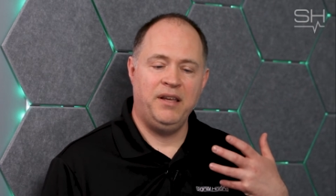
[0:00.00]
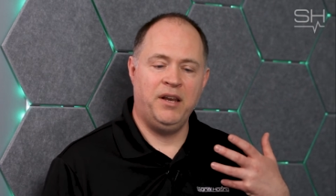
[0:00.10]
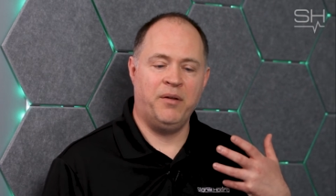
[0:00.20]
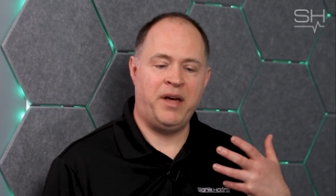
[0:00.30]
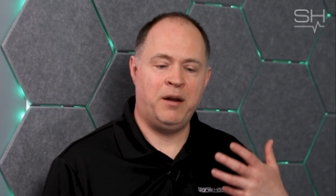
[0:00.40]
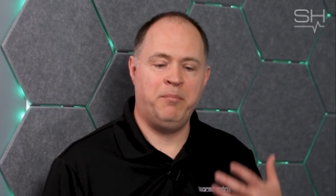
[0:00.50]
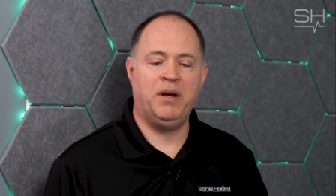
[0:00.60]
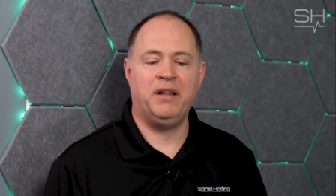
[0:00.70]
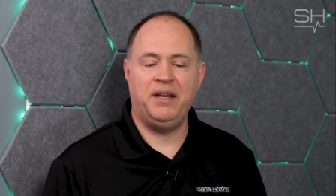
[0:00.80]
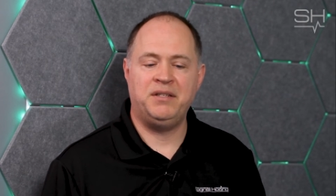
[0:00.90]
you know, that
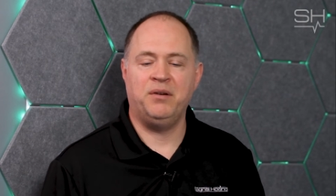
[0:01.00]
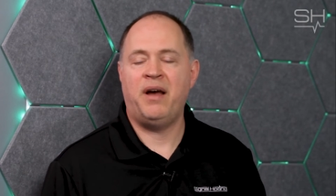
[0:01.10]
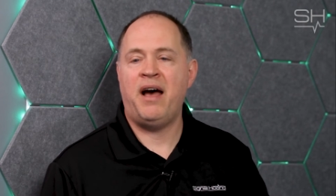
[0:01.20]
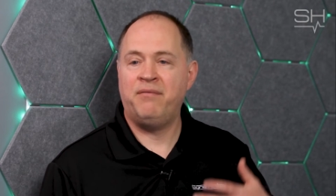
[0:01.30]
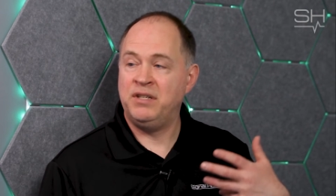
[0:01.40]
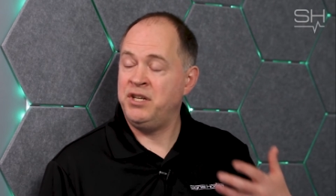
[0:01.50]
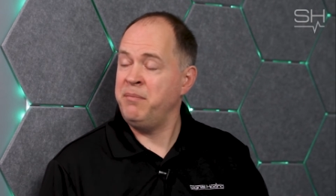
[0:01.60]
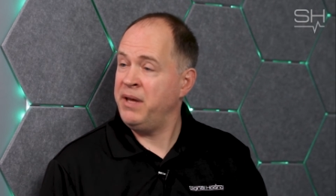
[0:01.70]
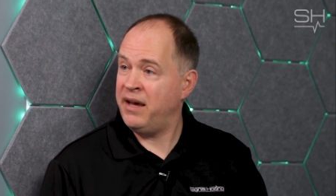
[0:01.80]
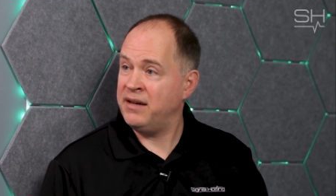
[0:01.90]
ability to have a
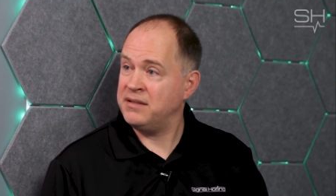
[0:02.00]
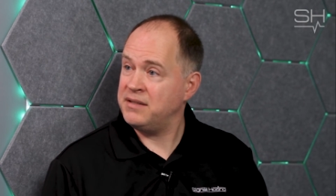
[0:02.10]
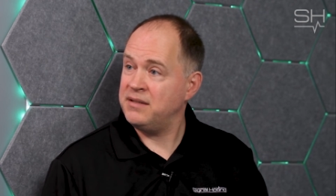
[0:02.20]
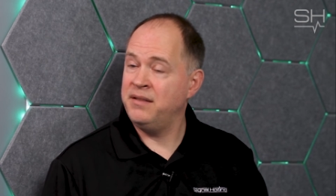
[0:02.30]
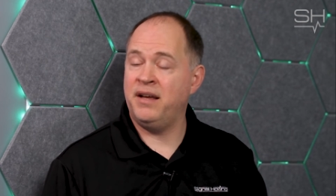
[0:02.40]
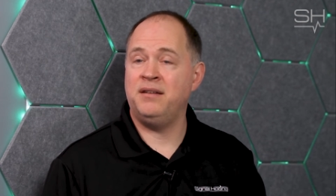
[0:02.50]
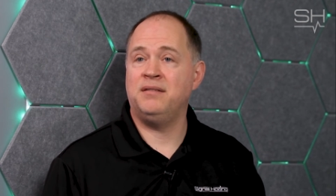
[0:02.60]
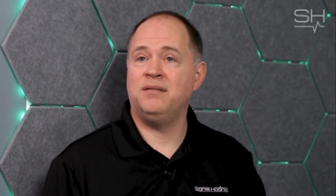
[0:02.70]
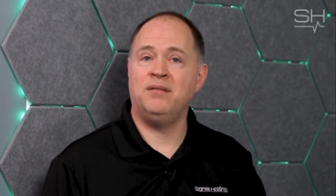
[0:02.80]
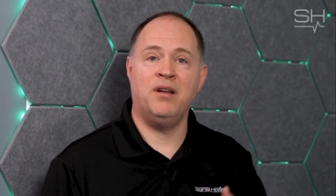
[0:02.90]
GPS that
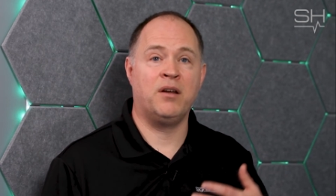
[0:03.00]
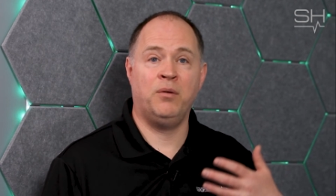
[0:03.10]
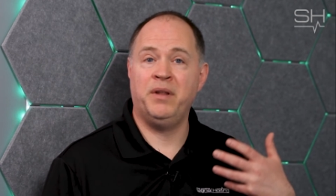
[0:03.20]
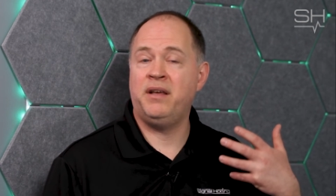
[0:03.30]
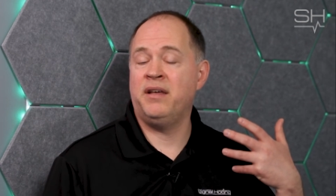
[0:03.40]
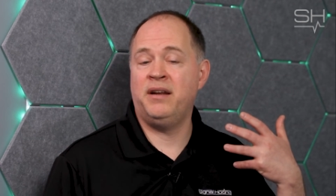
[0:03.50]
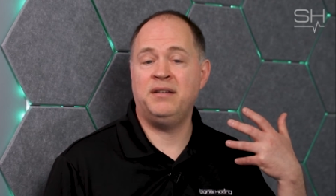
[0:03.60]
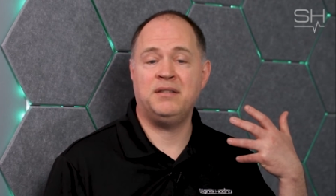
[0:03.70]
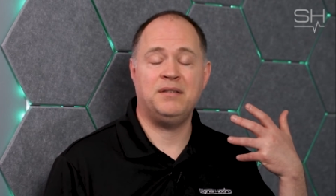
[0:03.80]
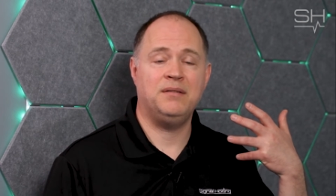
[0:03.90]
not only can
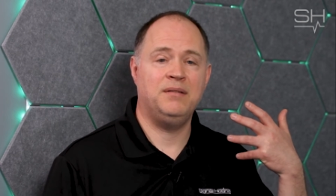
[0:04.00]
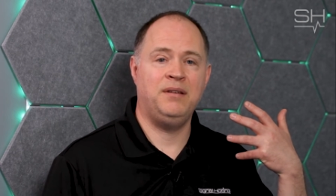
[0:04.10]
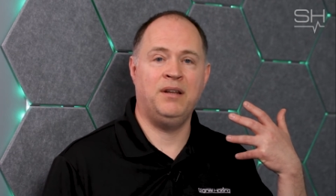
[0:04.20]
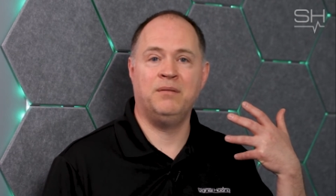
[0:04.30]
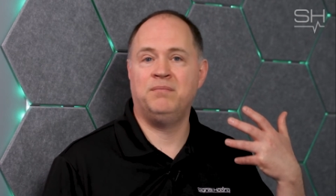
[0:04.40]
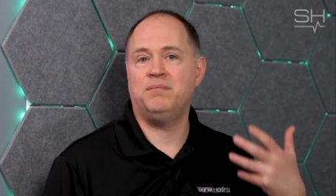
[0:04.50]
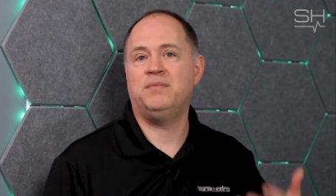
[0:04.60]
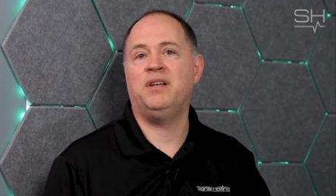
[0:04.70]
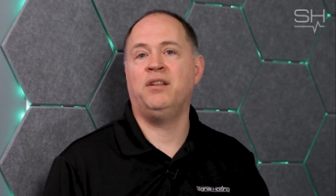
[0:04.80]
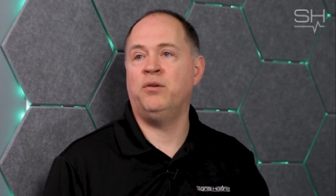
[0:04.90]
it, you know,
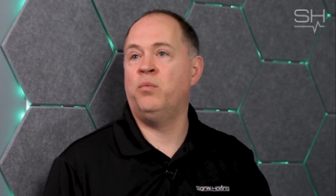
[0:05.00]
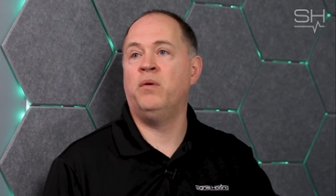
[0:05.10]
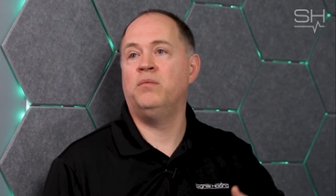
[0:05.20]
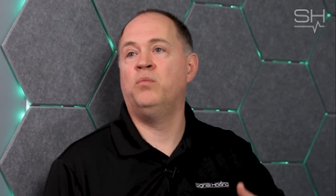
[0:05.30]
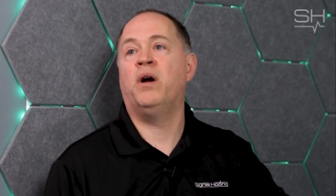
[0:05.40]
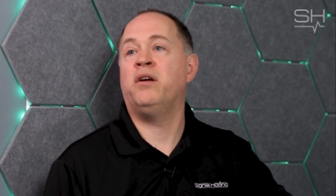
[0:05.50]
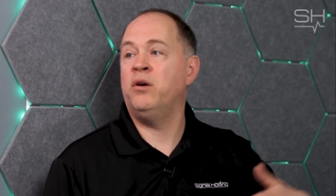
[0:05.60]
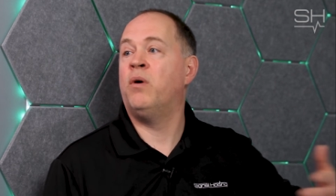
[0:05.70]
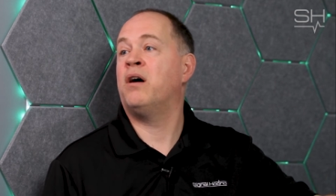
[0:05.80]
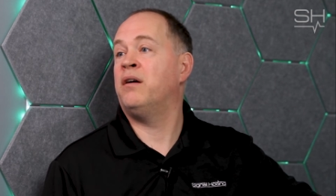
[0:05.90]
tell you where
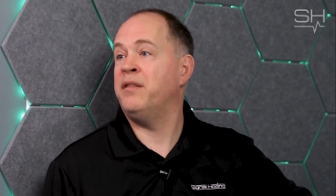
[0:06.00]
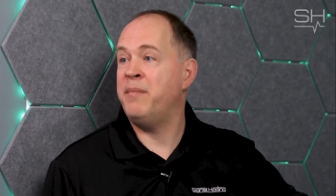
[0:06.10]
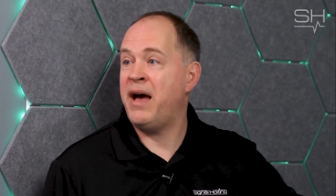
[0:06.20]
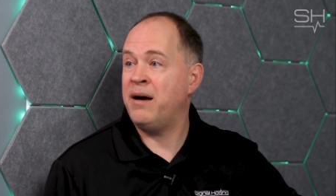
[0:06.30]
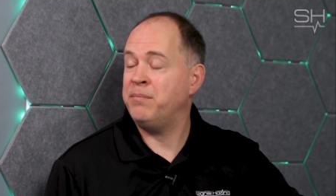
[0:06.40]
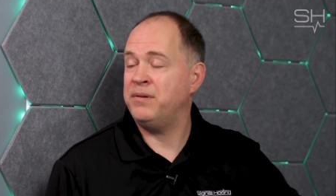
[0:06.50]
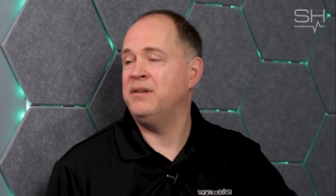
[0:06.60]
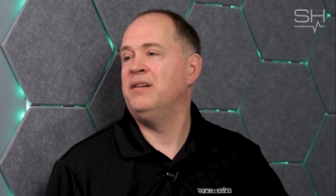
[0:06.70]
you are on the map,